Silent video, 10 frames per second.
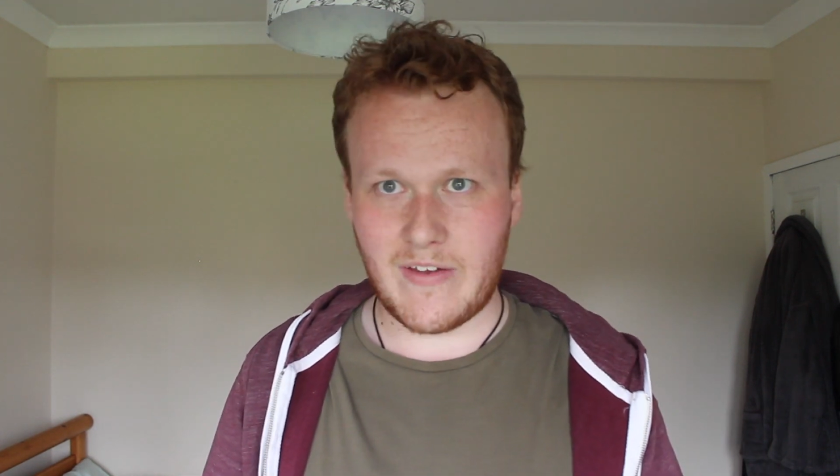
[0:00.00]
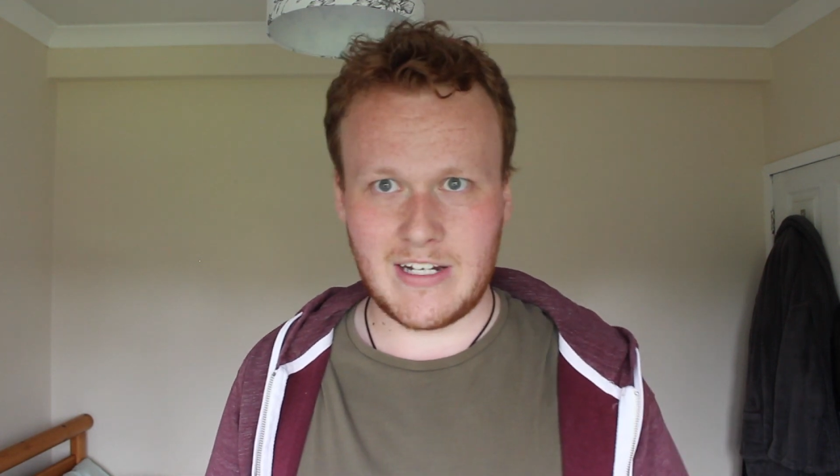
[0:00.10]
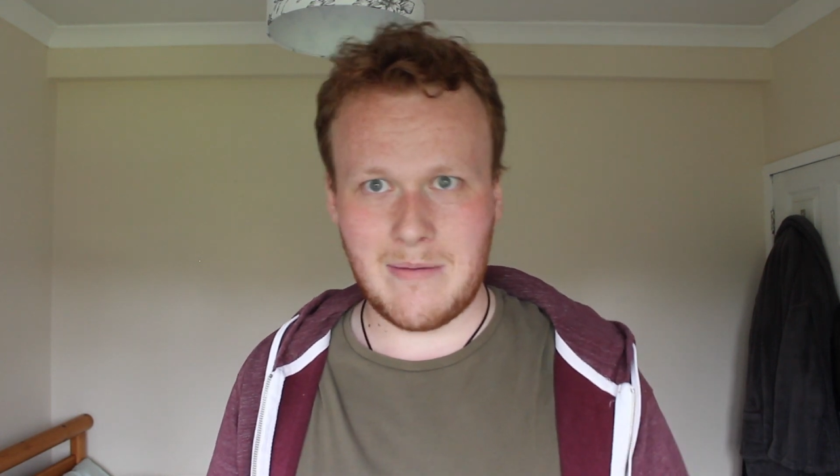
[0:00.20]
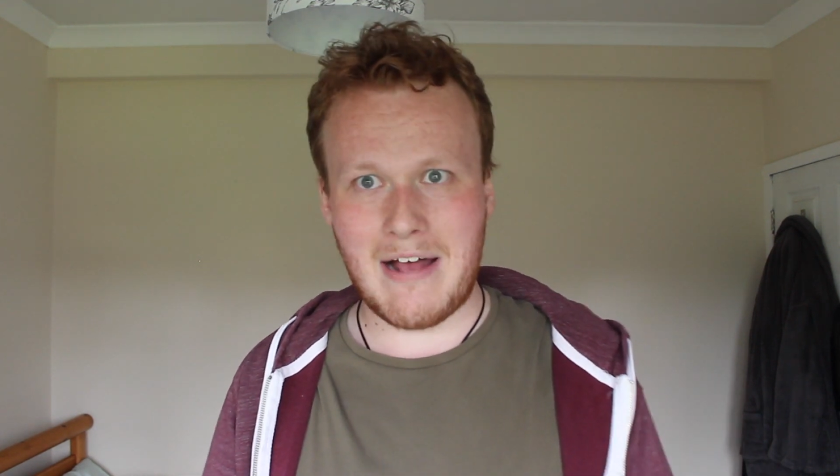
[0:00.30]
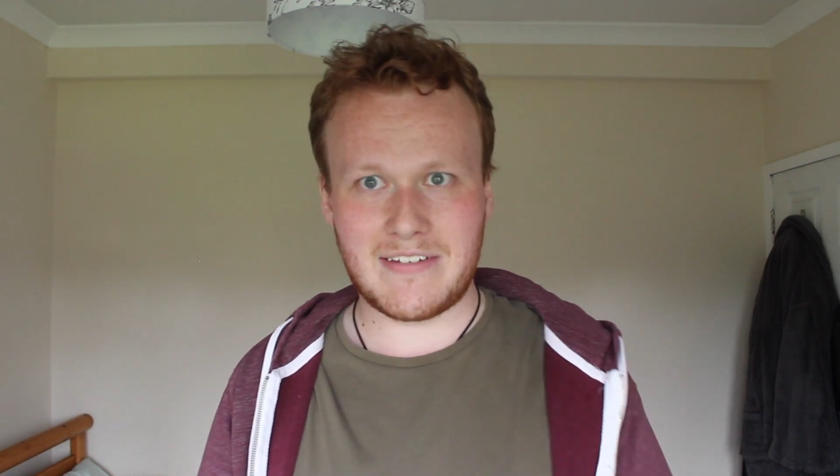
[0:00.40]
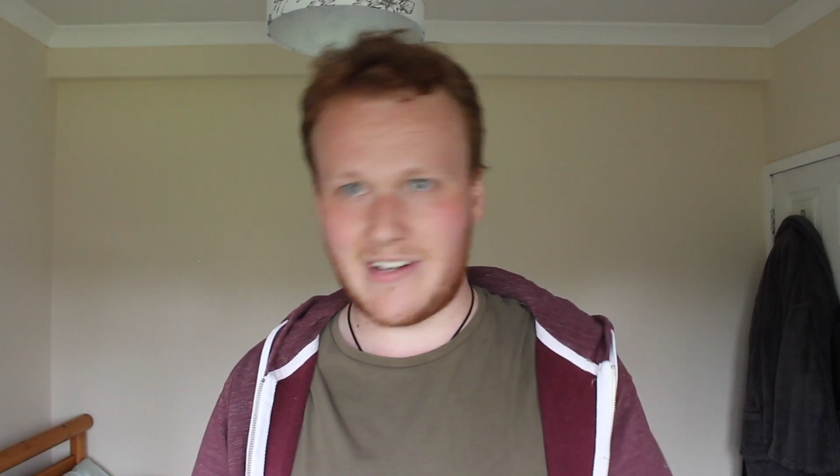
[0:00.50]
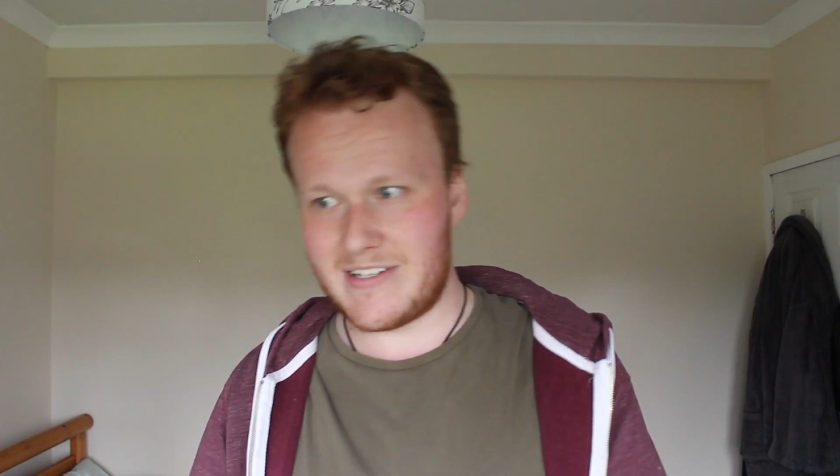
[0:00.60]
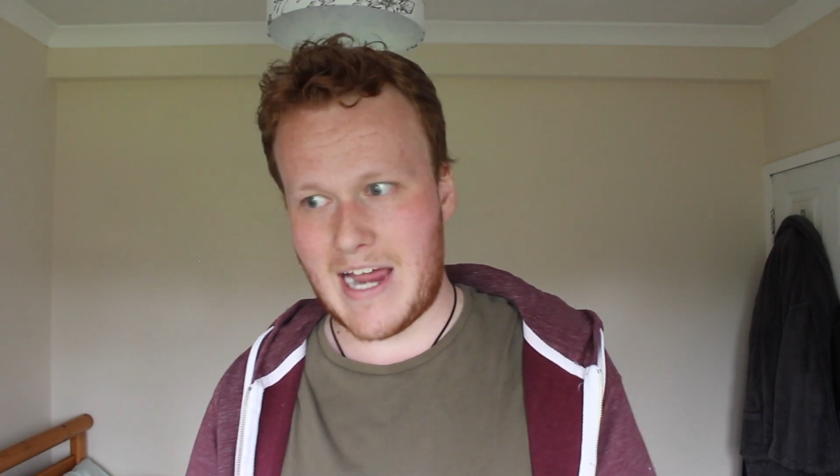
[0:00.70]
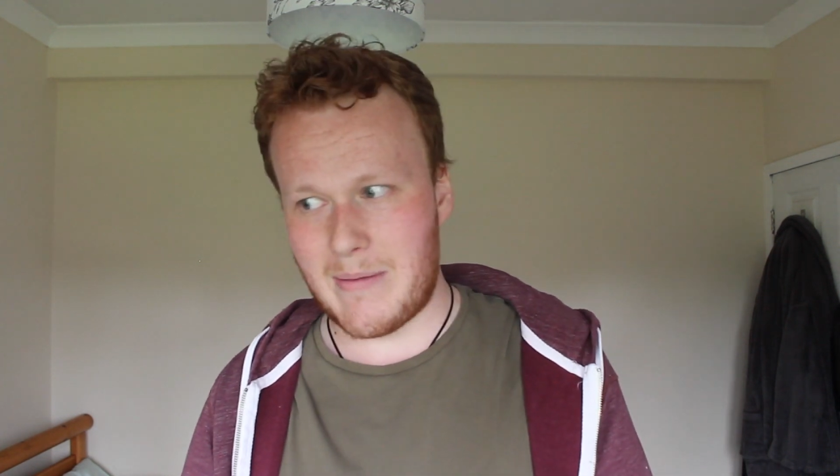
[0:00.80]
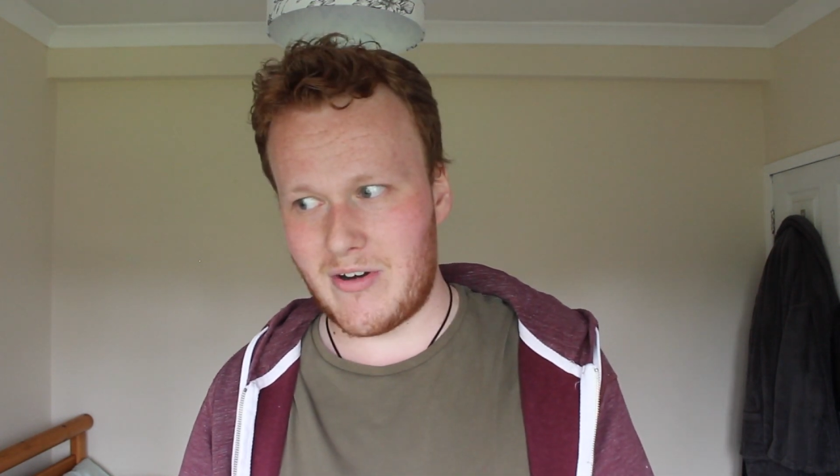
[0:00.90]
thinking about
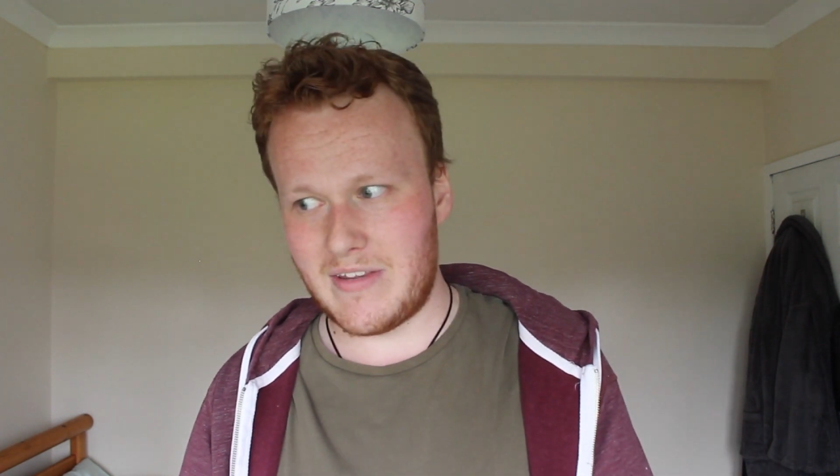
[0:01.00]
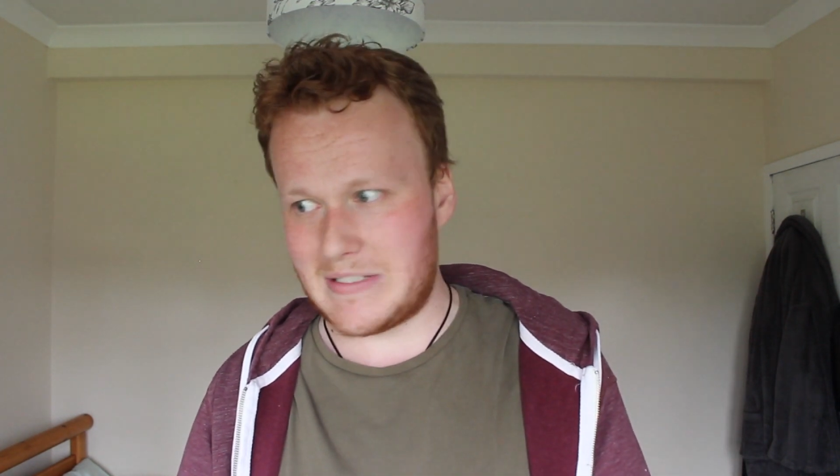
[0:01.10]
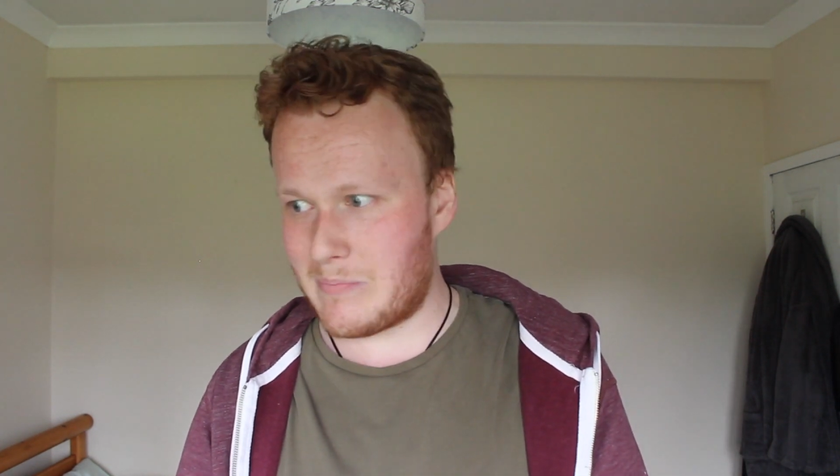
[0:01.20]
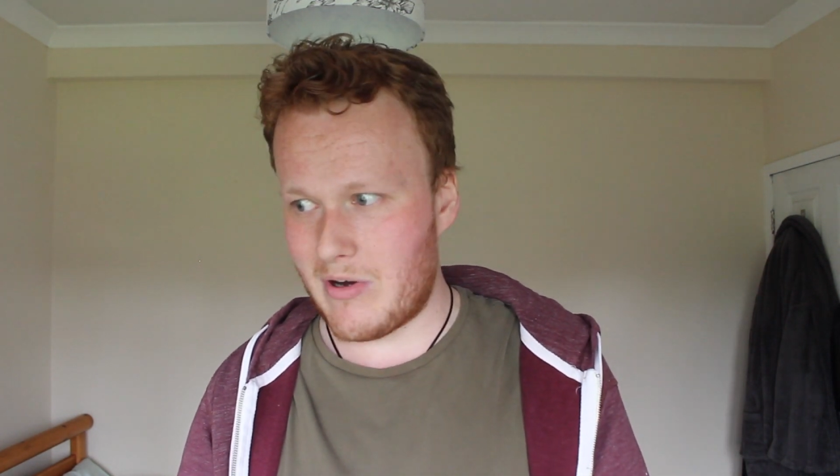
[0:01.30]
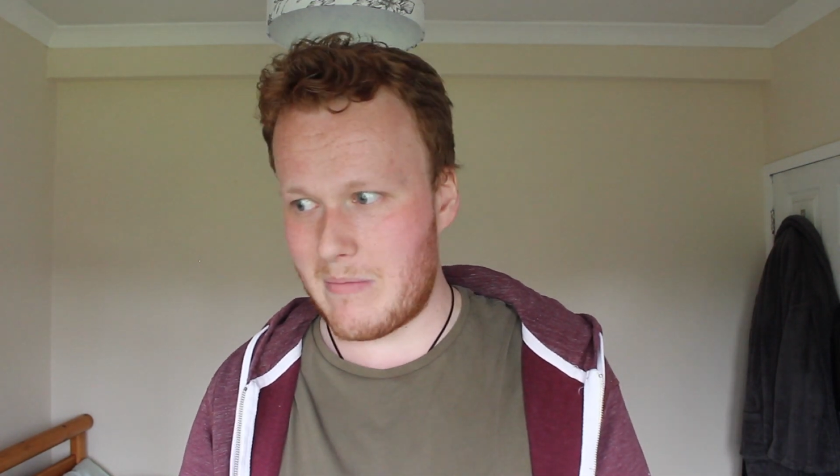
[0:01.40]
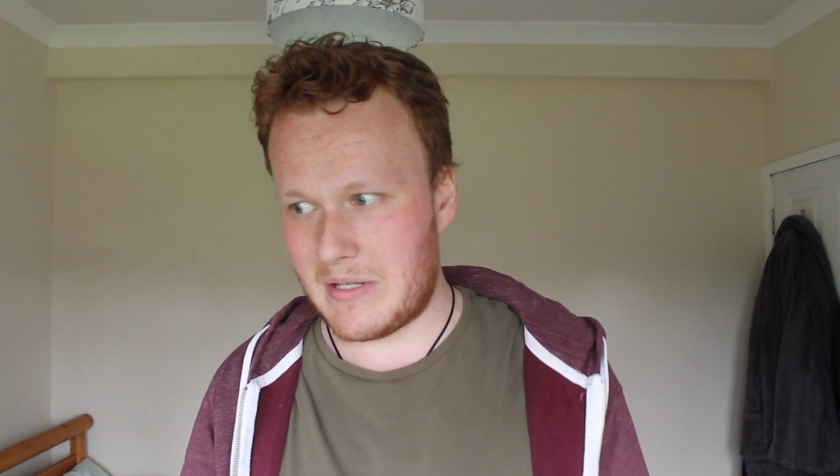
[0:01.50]
Saitama at this point,